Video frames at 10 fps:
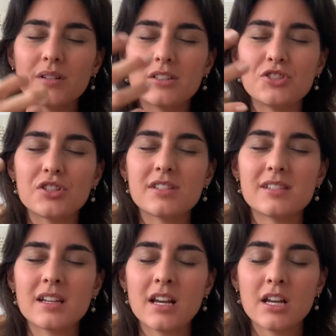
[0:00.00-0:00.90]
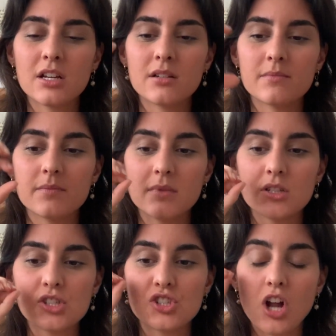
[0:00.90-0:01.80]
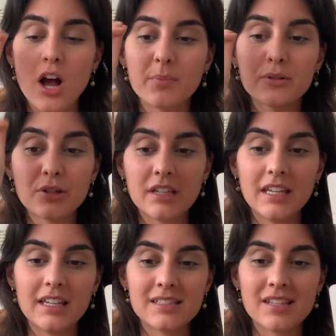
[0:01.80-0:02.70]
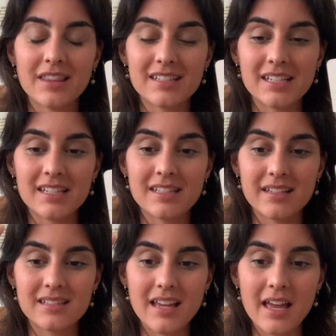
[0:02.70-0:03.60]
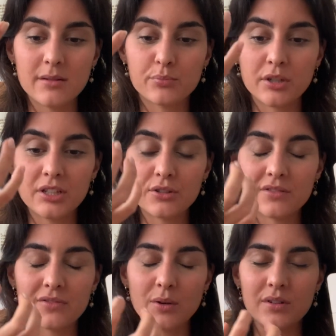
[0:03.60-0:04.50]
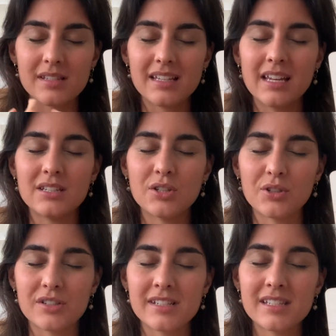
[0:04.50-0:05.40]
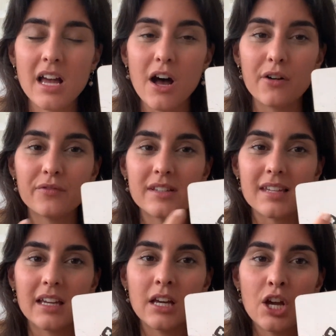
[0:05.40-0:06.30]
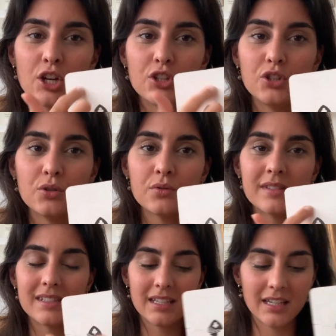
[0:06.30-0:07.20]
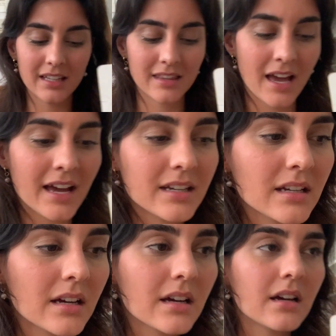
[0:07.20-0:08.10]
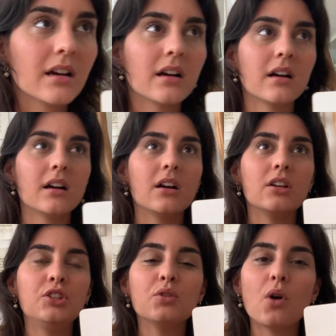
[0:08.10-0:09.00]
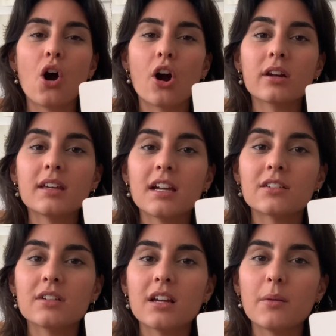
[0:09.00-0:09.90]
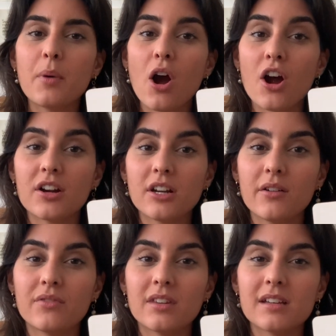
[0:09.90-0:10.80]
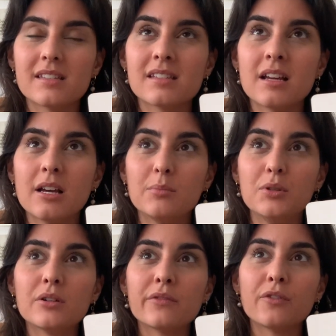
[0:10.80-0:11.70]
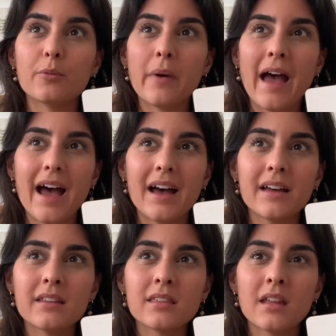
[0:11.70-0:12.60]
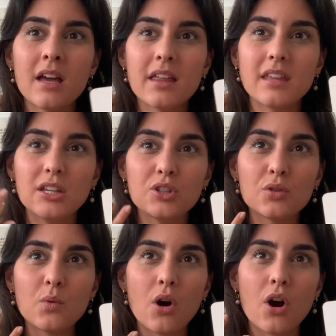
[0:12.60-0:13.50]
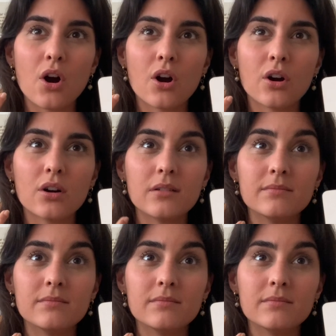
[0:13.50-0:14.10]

just stop looking into the distance and bring your focus into yourself, it's like you see that you are carrying a part of this beautiful path that you are,